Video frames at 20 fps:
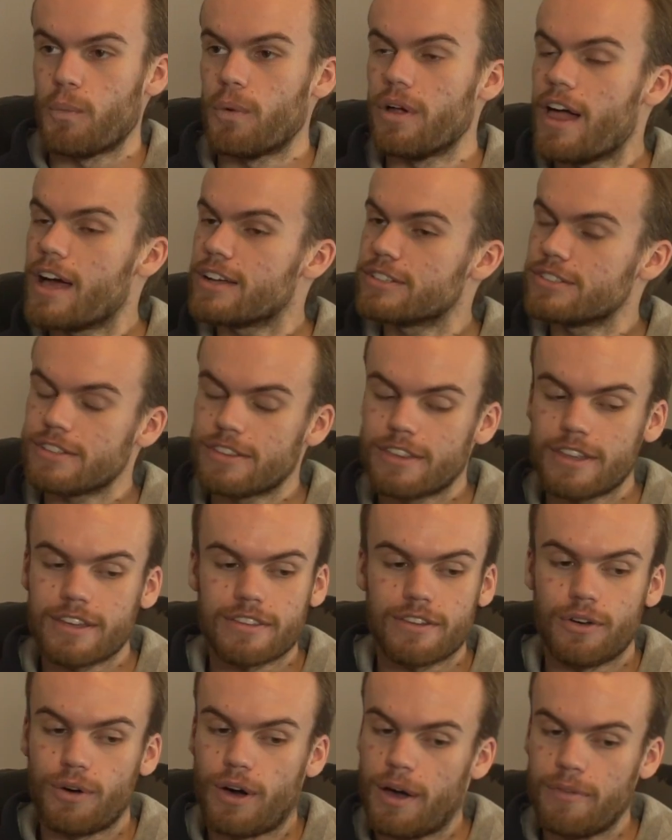Well, that's the
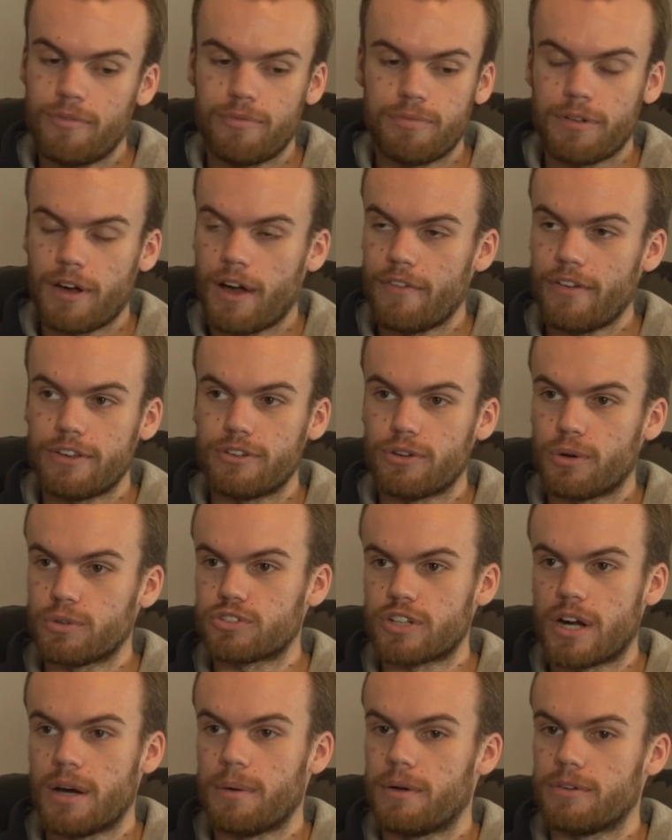thing though. I've had no
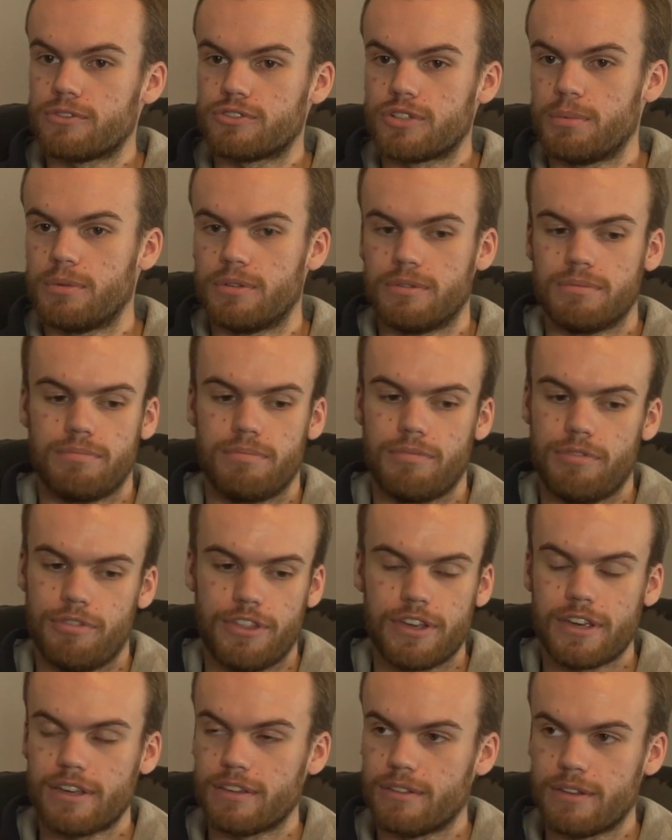trouble
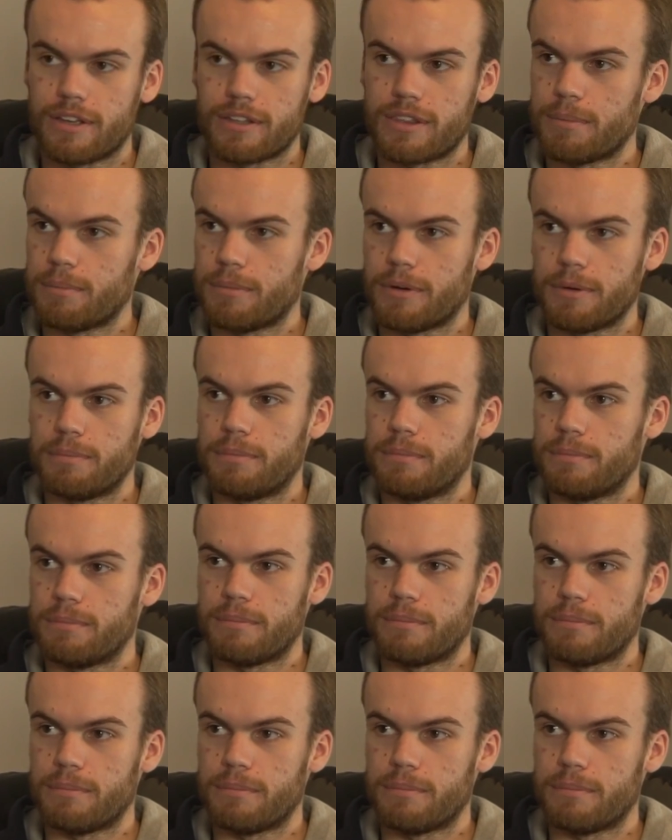thinking like that my